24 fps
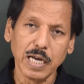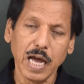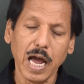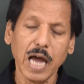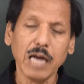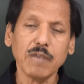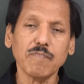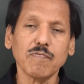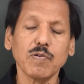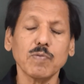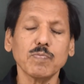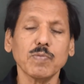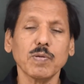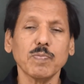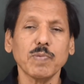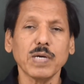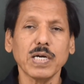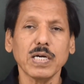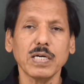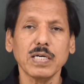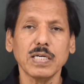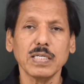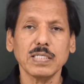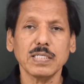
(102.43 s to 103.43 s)
and from the
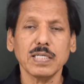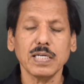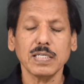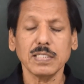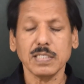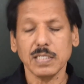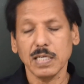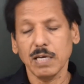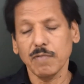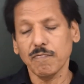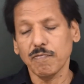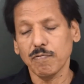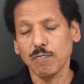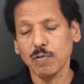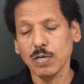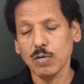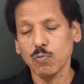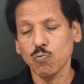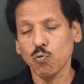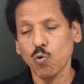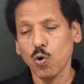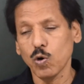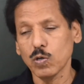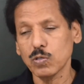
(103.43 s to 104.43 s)
bigger distance, if we
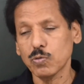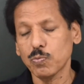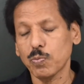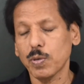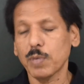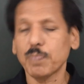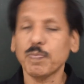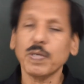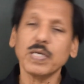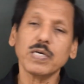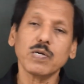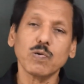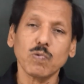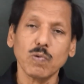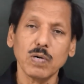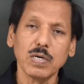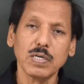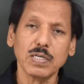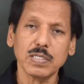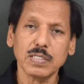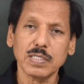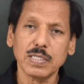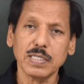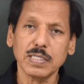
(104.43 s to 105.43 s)
want perpendicular
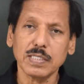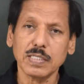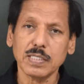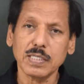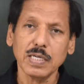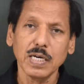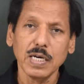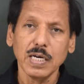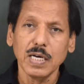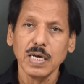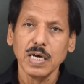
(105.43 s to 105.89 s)
distance,